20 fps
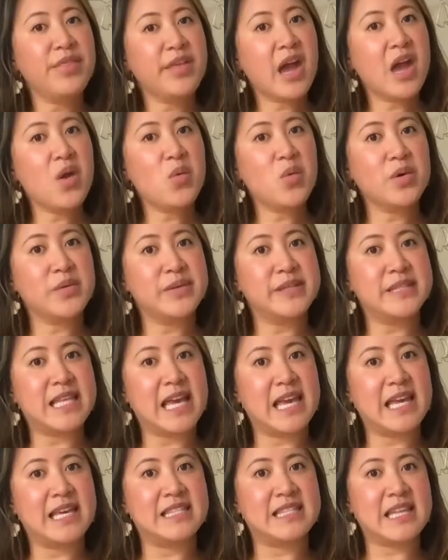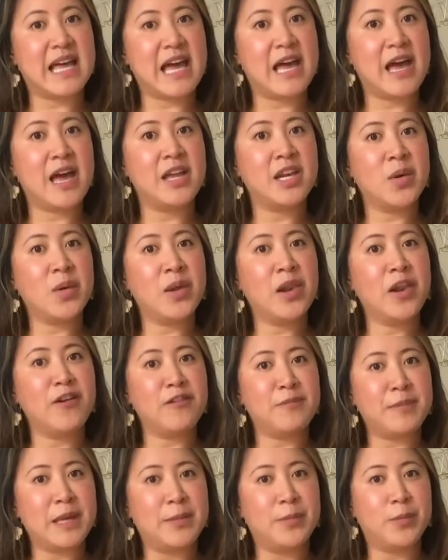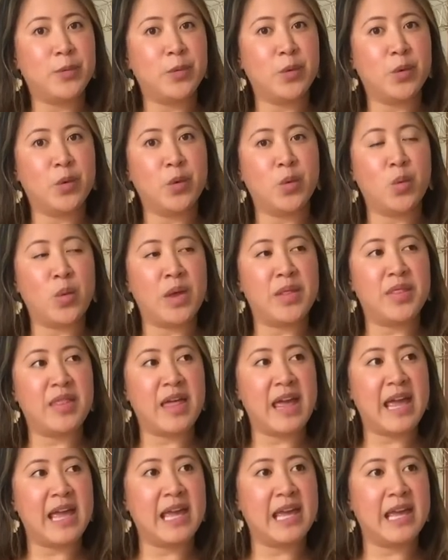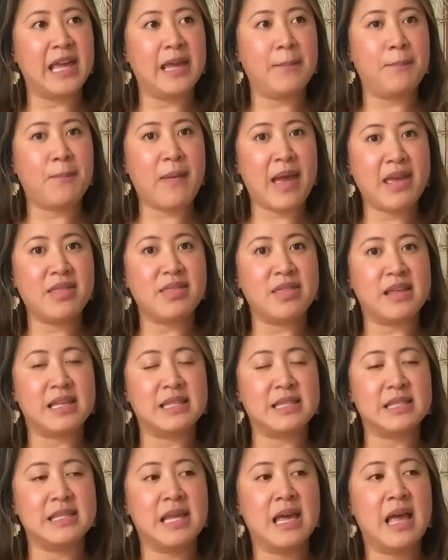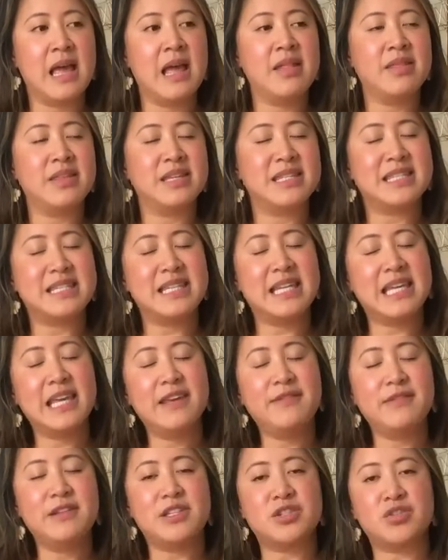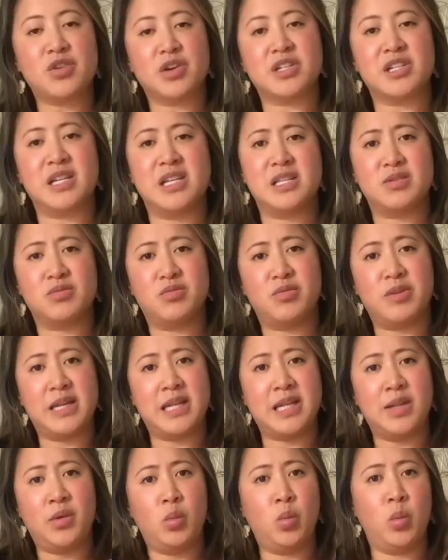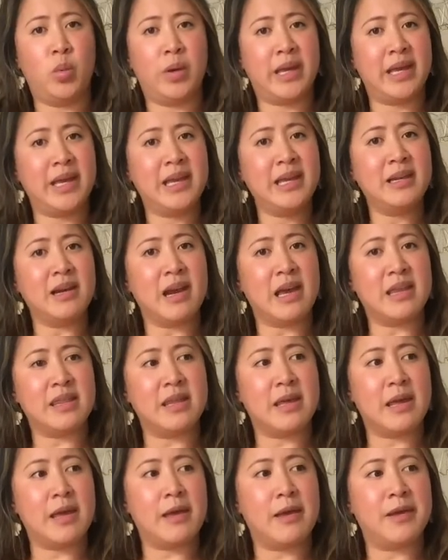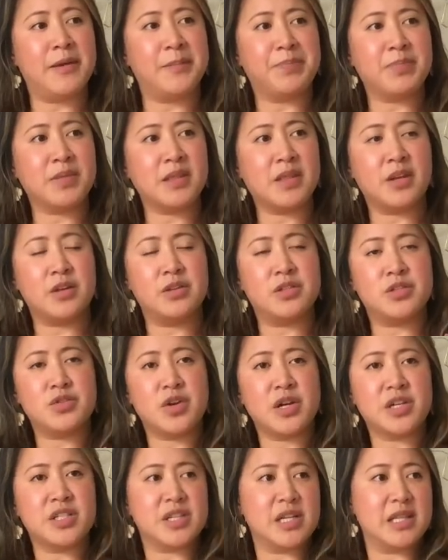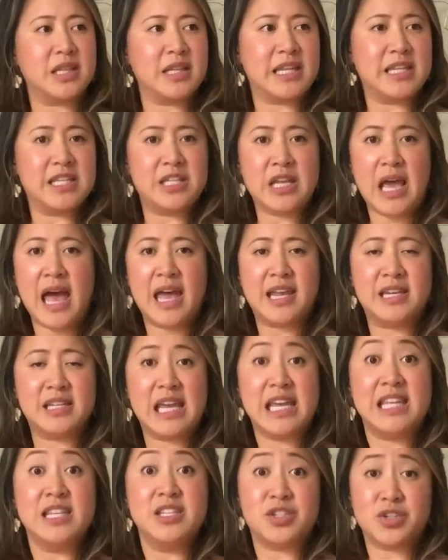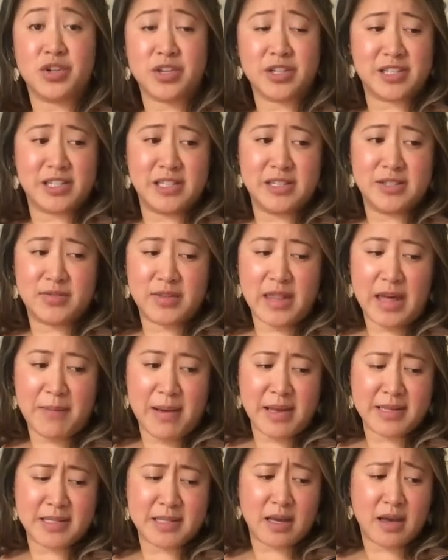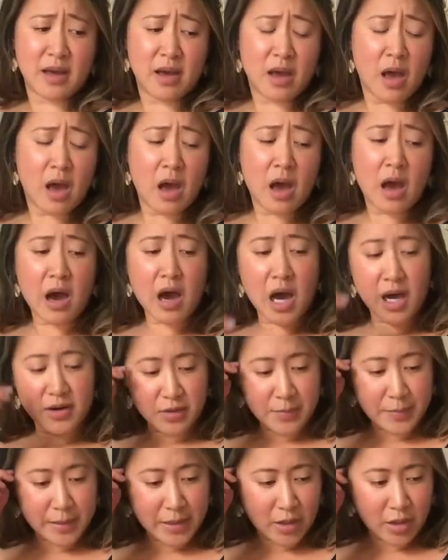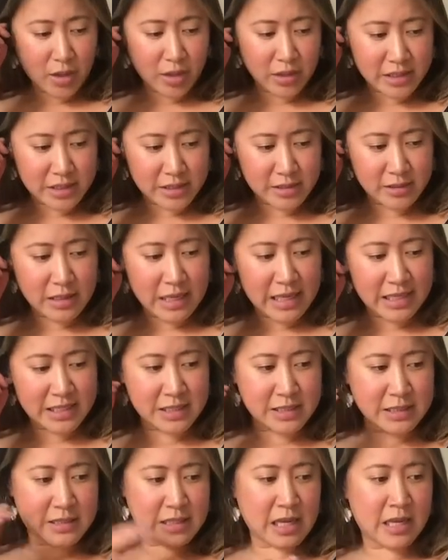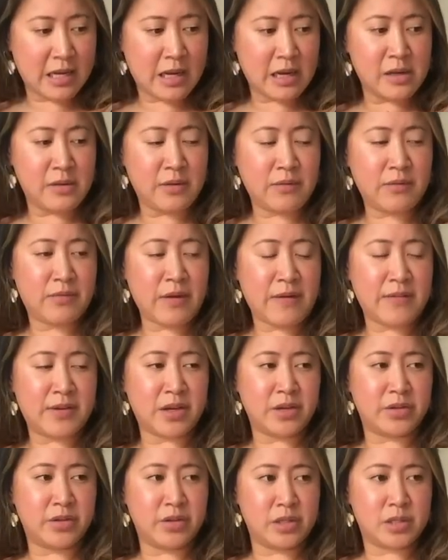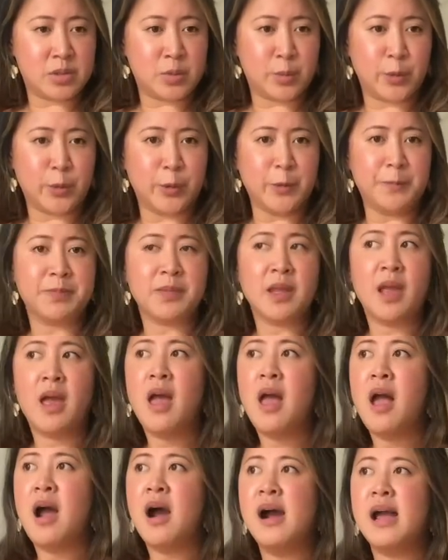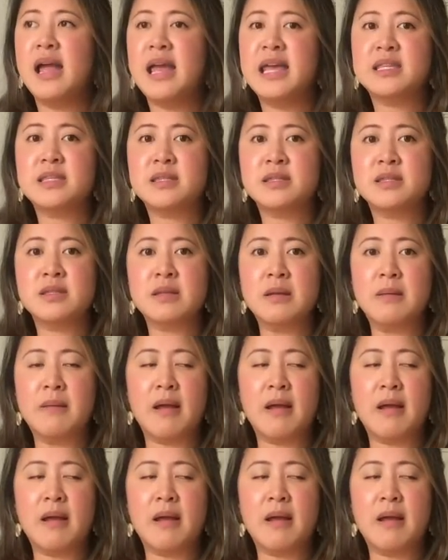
thing I will say is that I know a lot of people, when they made this, the sleeve instruction is really weird. Like the construction and instructions, for that matter, are a bit odd, and it's very unusual. It's